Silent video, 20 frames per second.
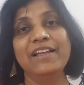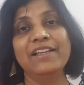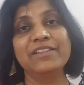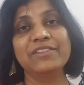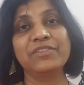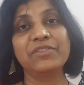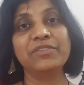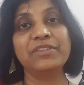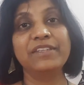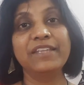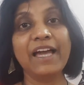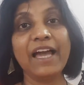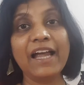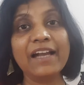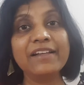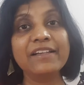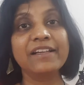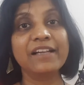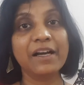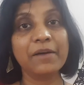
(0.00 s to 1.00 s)
So
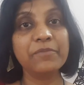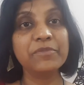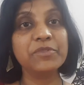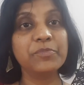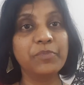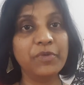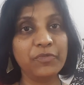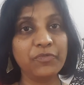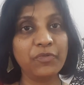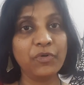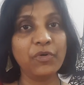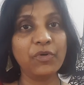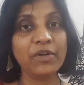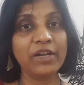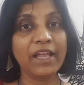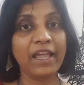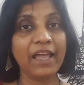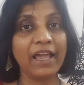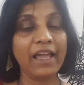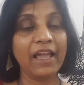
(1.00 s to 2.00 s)
that comes
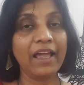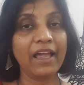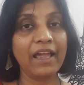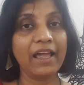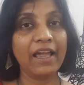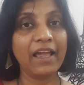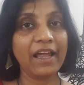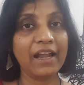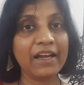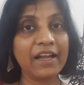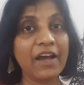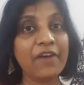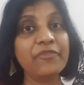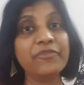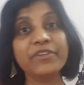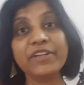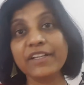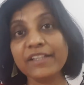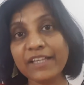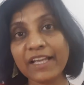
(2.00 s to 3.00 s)
before, and
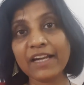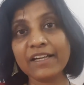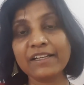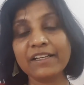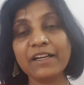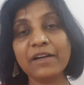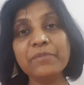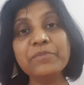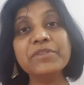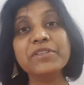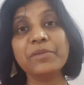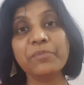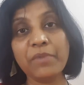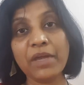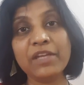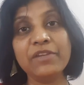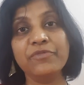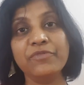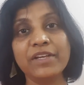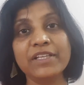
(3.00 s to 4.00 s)
after that comes
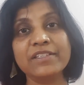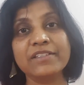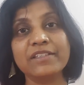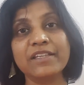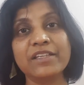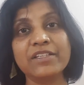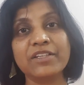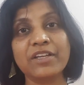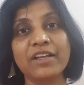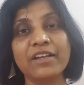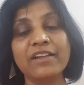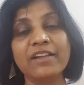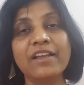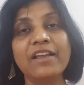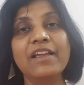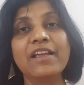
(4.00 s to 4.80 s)
manifestation.